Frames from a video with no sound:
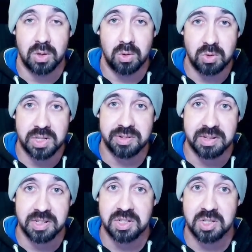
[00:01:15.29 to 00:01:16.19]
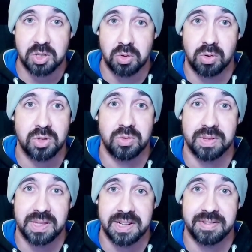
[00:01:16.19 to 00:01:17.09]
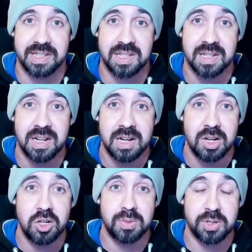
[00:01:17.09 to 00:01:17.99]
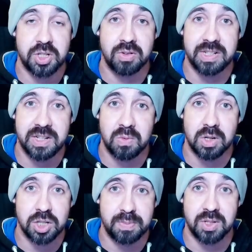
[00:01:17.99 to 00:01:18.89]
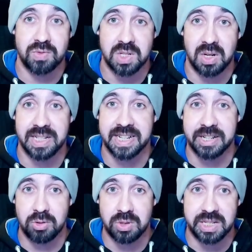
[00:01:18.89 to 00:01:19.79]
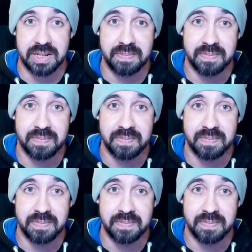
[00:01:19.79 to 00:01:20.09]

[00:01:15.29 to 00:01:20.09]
also known as the Source or Aetheris, whose majority of worshippers reside in Eorzea.